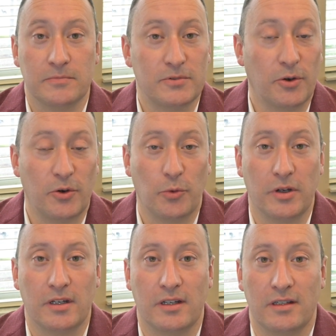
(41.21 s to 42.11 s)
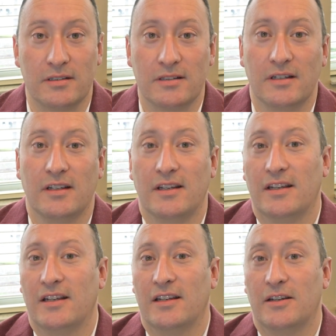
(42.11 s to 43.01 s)
Don't know what it is.
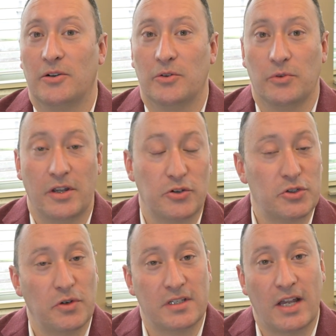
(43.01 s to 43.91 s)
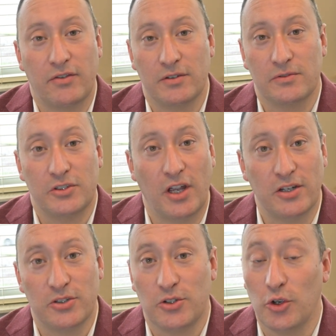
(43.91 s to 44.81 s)
Interest rates haven't
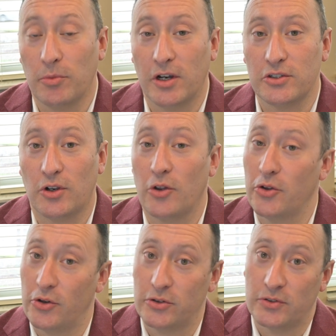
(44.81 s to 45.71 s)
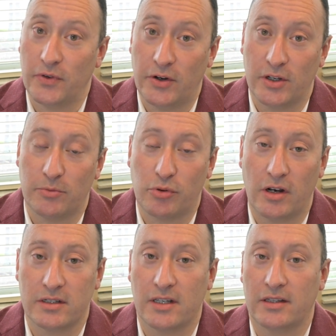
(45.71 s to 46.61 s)
changed too much, although there's very good
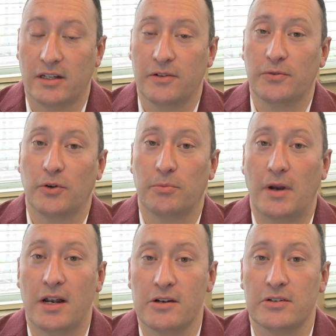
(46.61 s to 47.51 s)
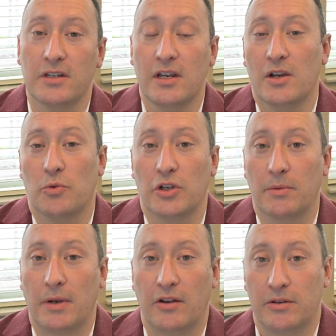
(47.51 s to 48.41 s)
products out there for buyers where you
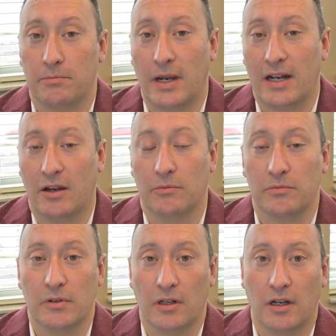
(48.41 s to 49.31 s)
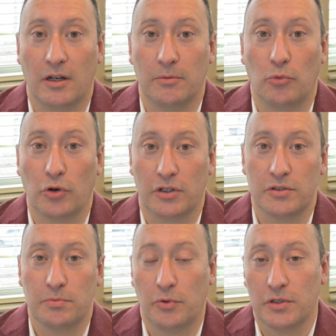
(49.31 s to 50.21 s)
can buy down
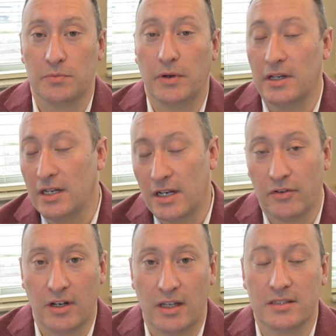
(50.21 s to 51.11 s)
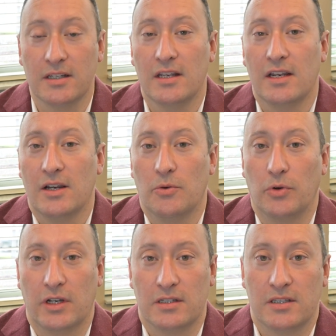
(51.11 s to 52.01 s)
mortgage points. But nevertheless,
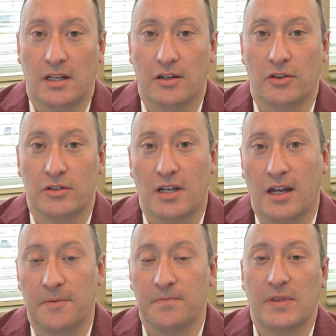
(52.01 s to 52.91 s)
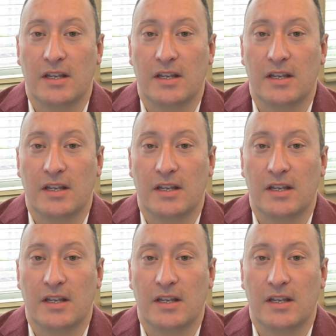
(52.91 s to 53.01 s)
we'll get into that another time.